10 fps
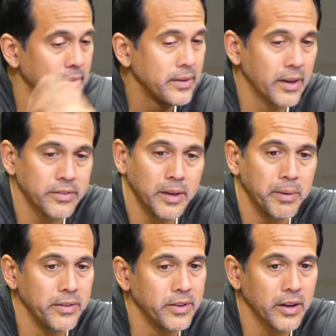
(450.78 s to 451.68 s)
The game you guys
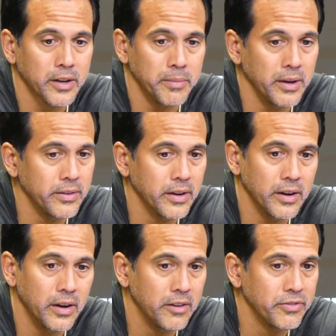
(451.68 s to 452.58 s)
keep on talking about
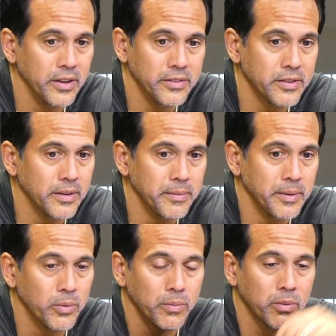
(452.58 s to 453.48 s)
uh, offense. I
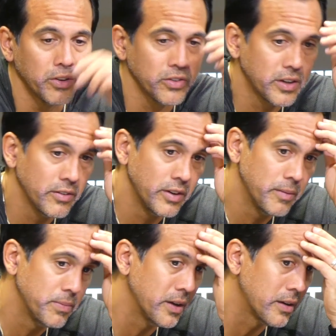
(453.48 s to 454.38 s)
mean, we're we're just giving
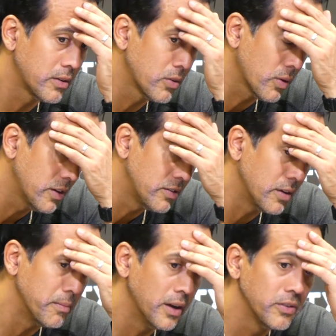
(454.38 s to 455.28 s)
up like
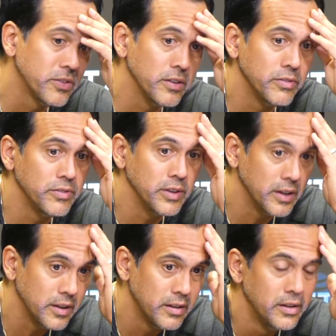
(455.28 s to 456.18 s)
crazy amounts of
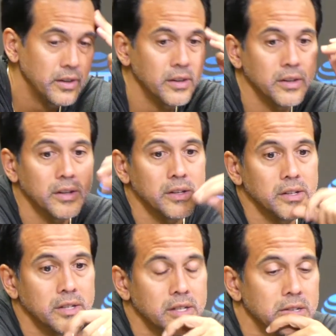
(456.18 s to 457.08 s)
uh,
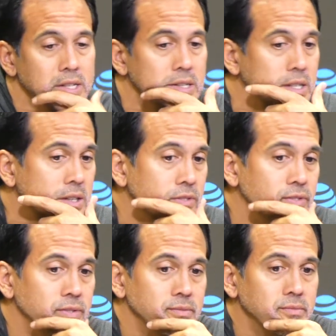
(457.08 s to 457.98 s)

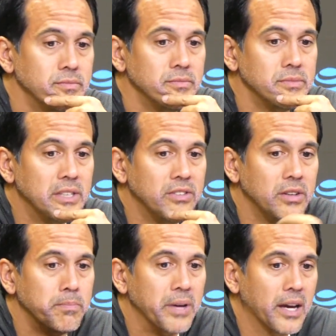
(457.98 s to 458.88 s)
of
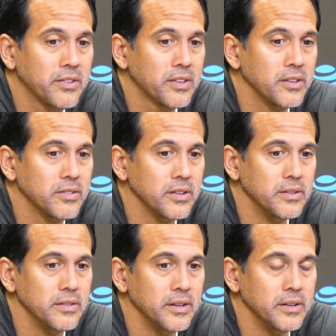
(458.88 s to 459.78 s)
easy baskets
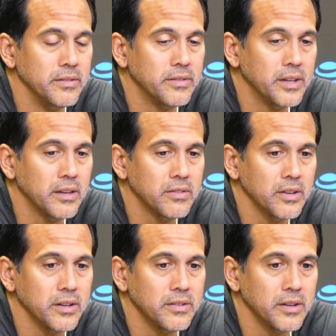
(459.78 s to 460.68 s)
and and
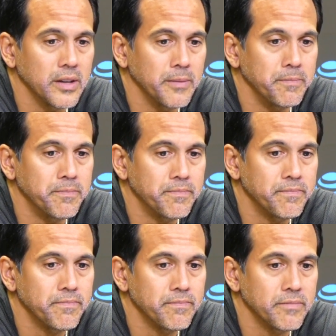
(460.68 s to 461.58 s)
things that um,
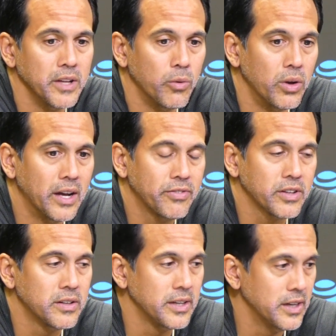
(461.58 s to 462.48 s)
you know we'll have
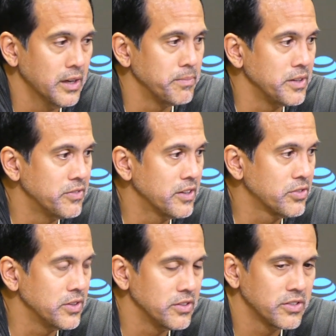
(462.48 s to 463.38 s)
to clean up
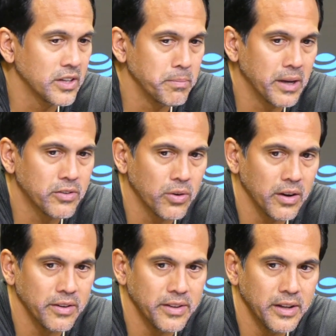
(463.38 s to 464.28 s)
defensively just to get back to
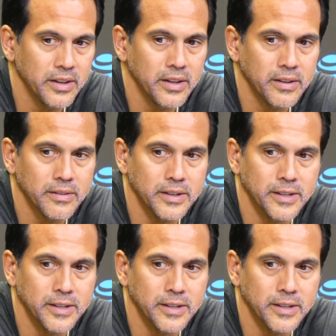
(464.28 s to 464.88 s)
our identity.